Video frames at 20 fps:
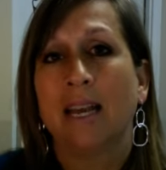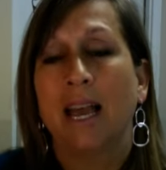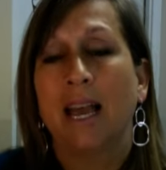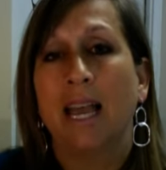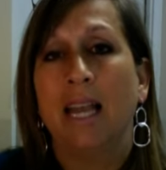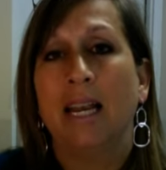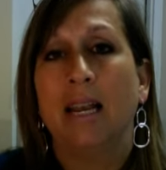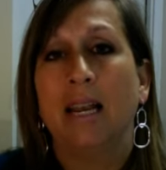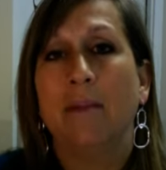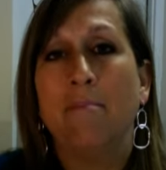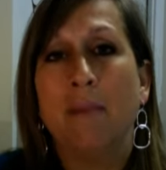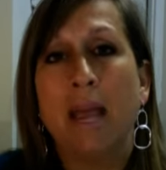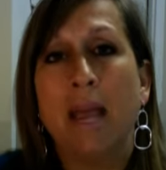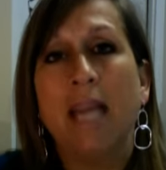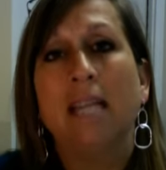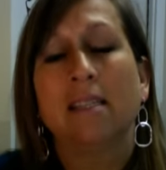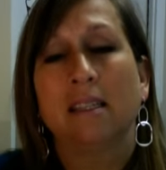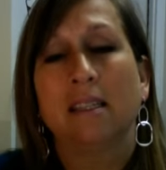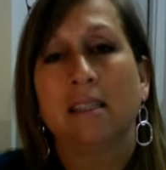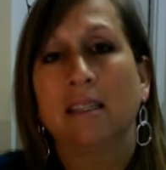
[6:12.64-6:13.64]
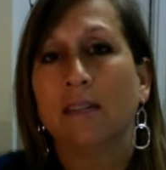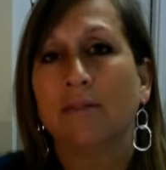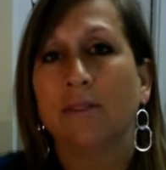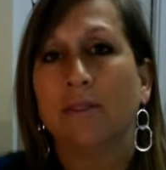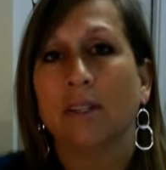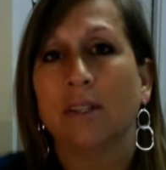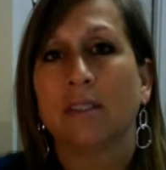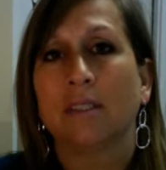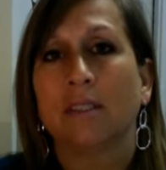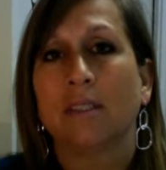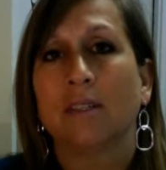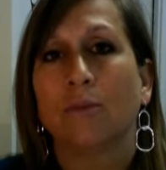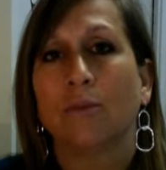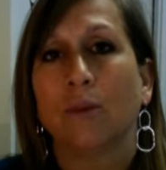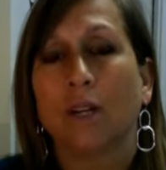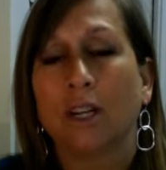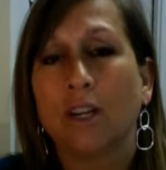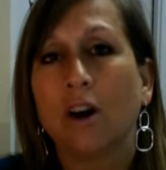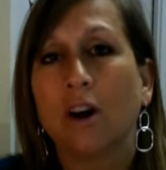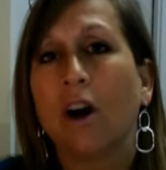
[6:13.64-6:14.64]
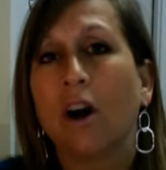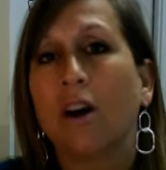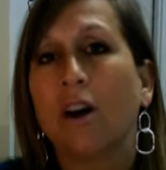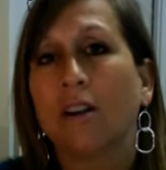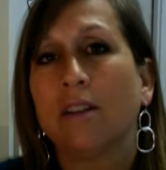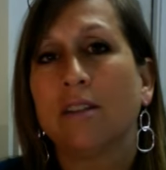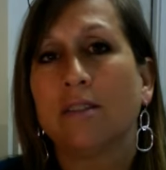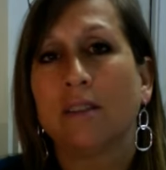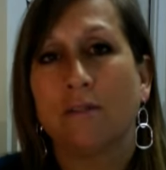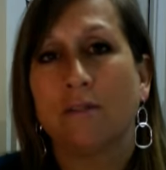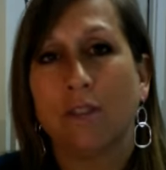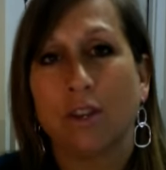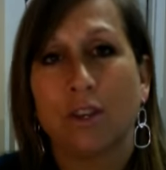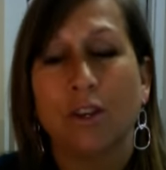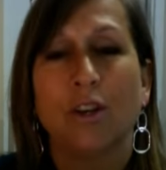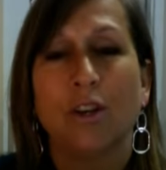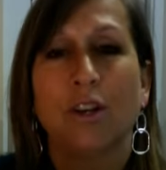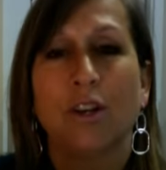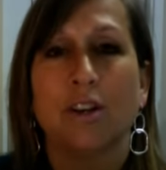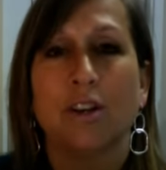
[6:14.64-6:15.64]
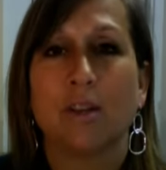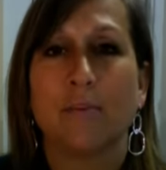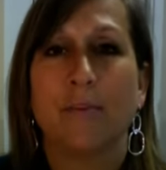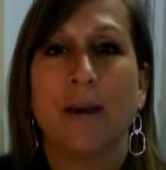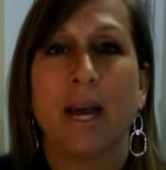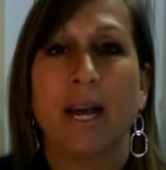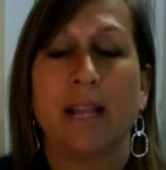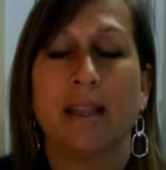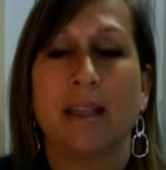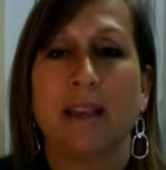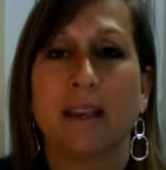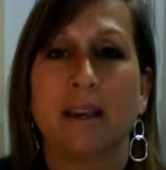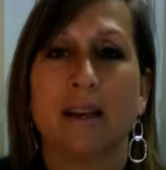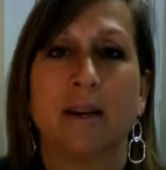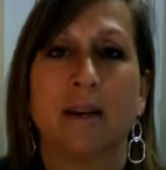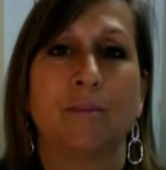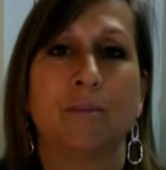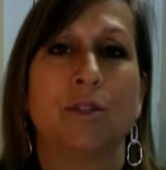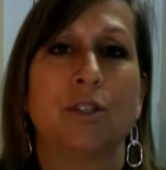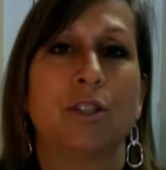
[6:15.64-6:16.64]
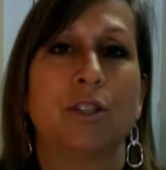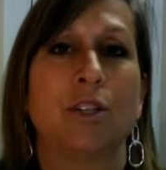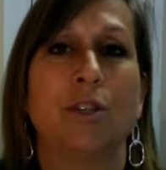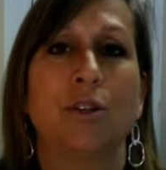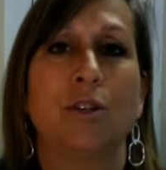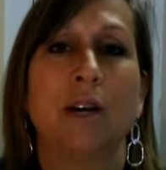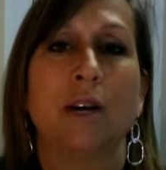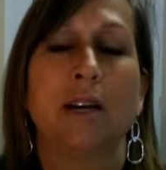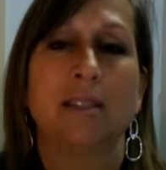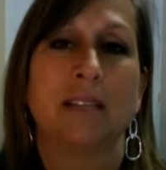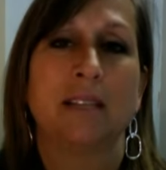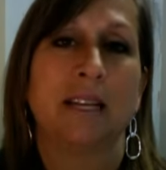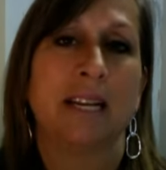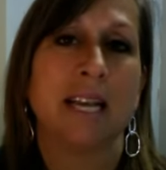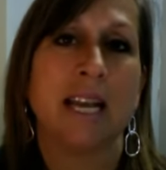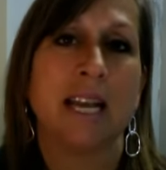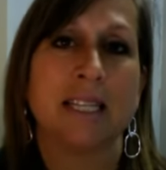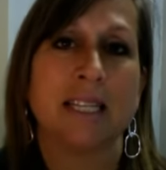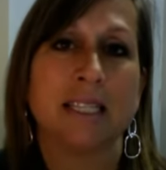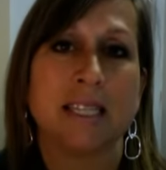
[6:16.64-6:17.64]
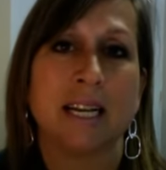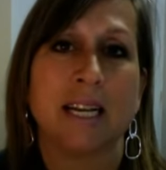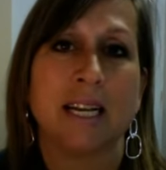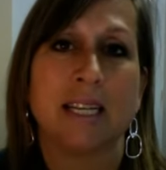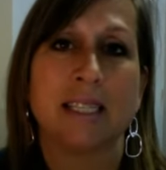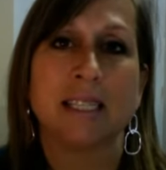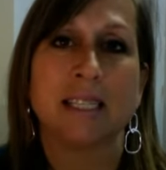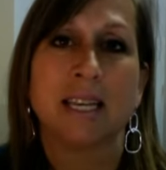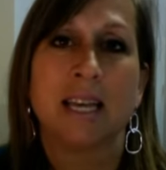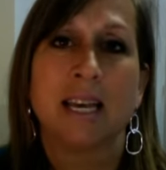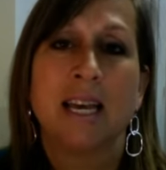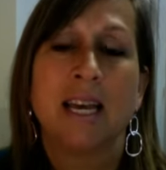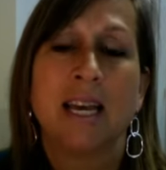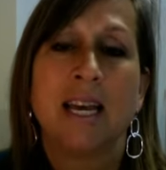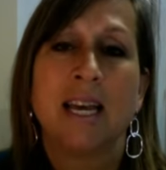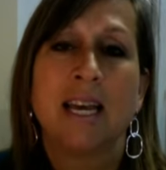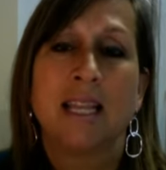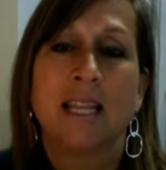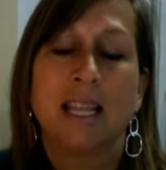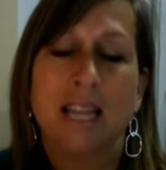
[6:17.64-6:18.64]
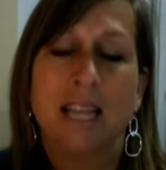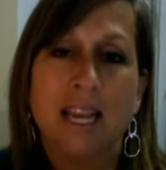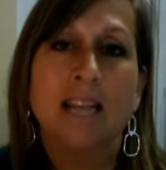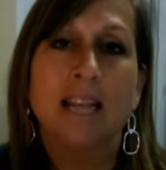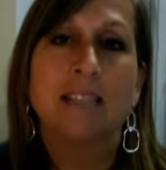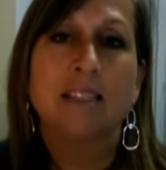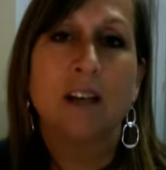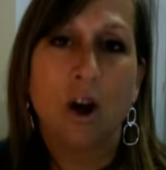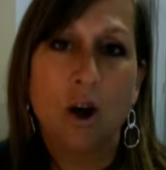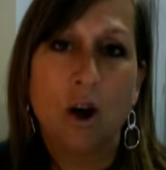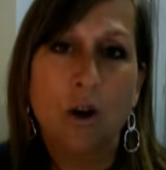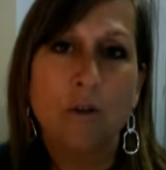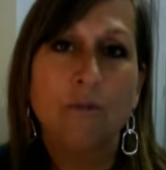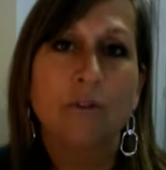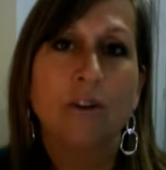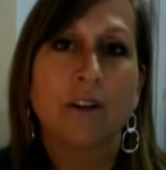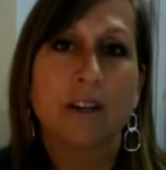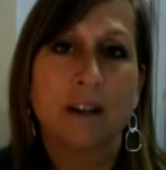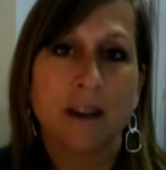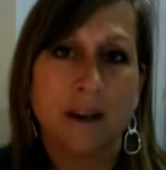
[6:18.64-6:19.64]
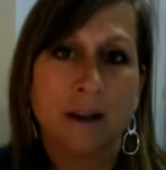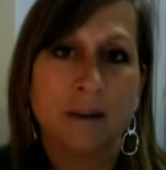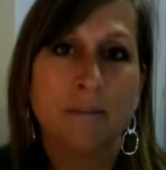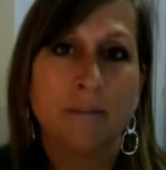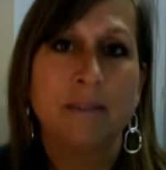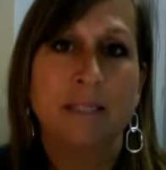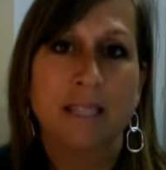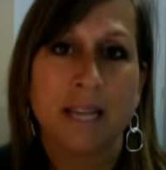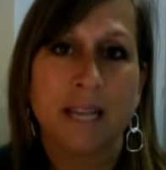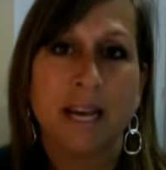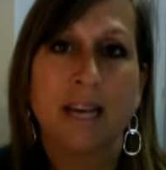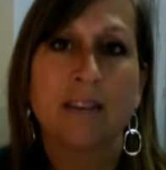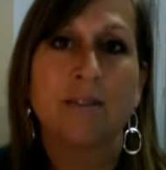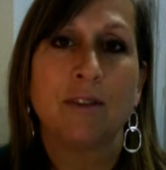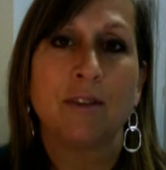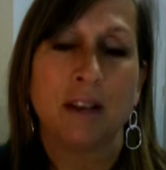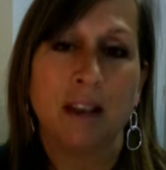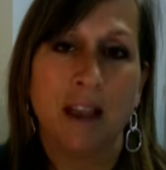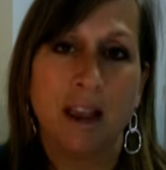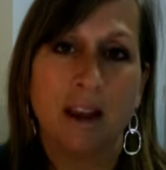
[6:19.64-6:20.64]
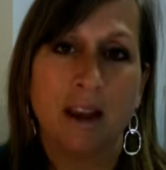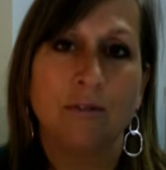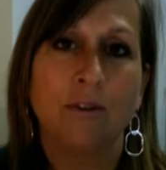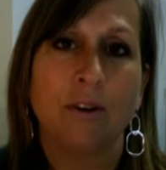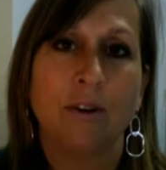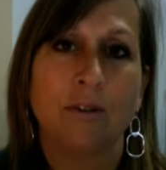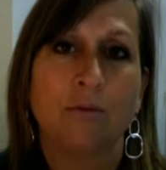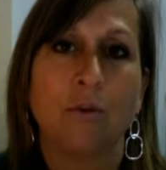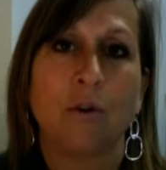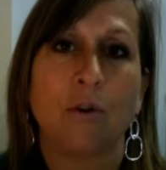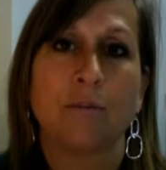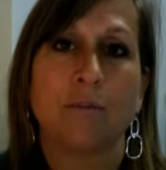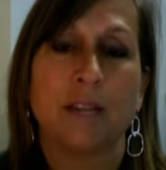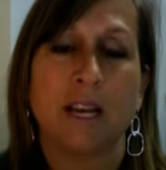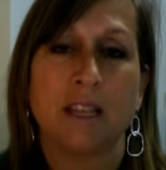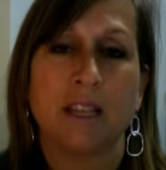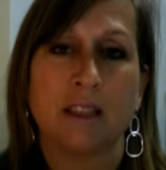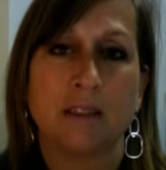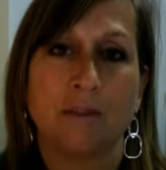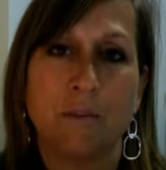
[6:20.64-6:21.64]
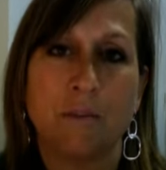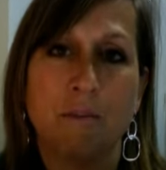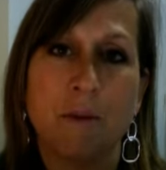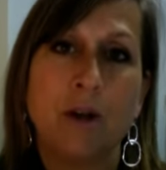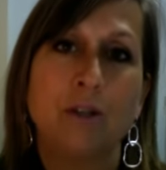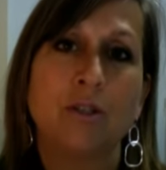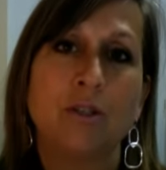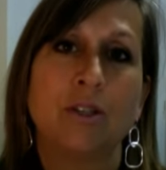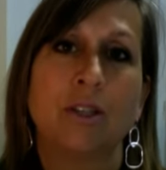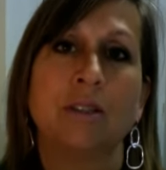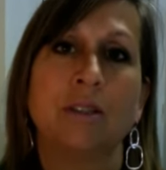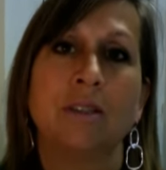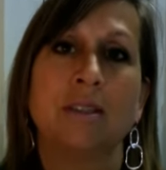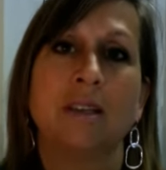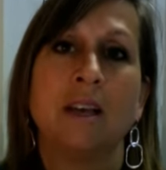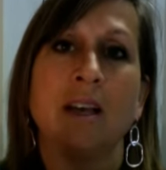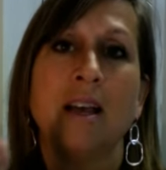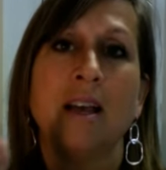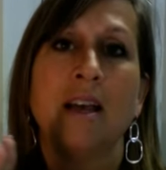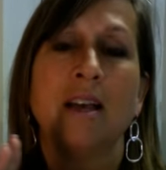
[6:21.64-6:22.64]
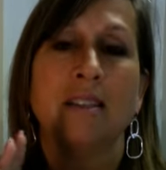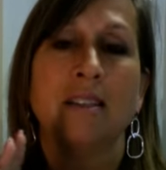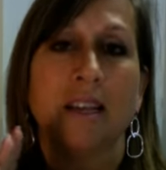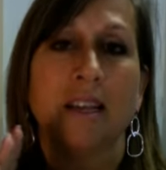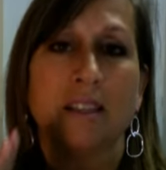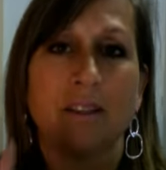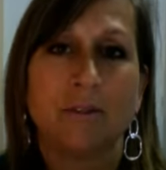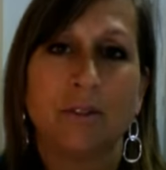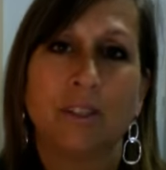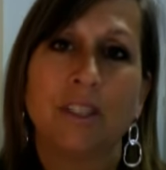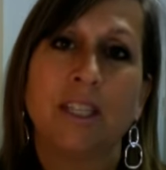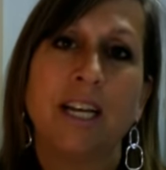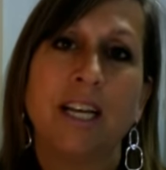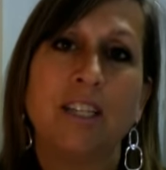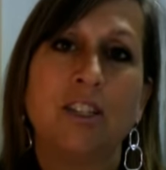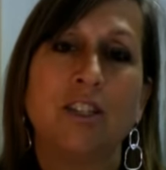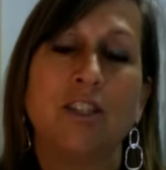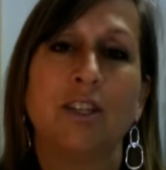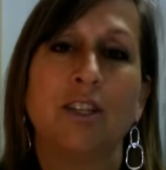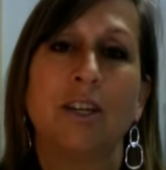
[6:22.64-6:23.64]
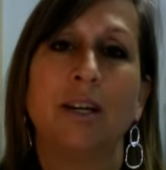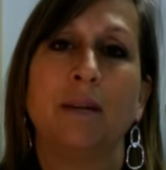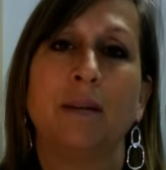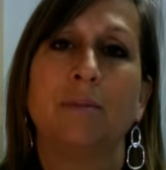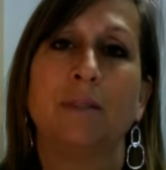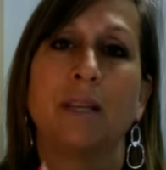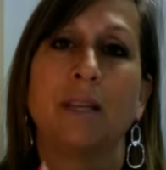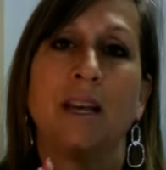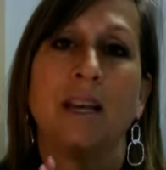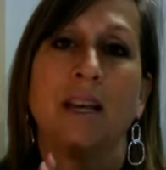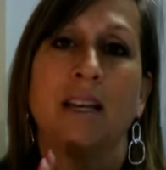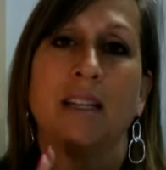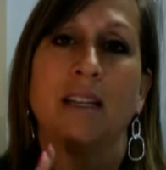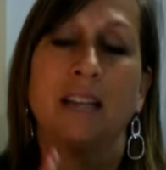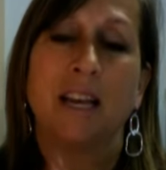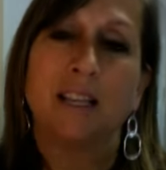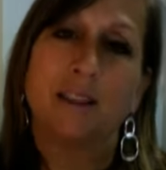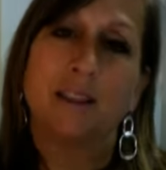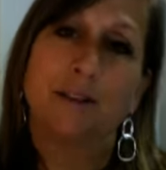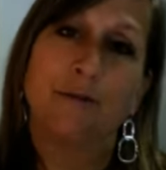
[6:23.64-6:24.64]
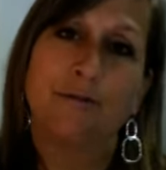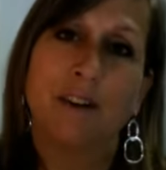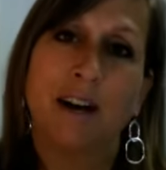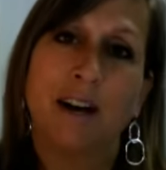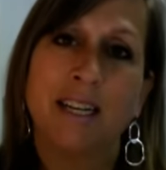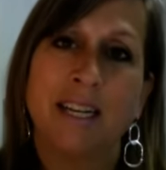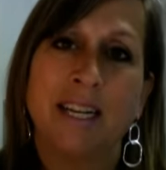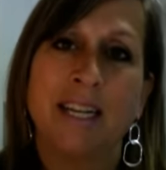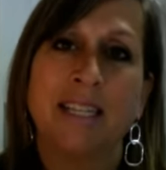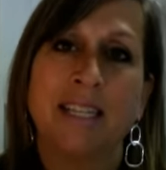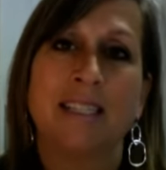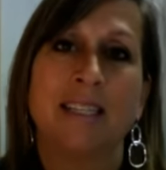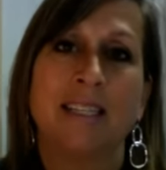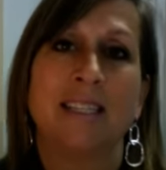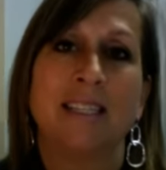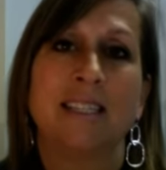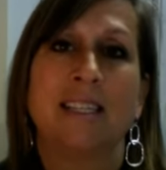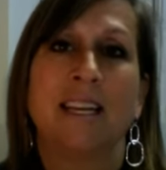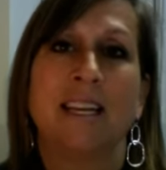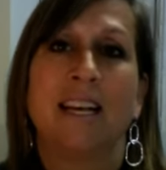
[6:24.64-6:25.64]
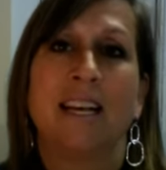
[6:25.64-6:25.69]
and it makes a difference, regardless of the good or the bad that comes to us and against us. That He has overcome death in every form death of emotions, death of relationships, death of finances,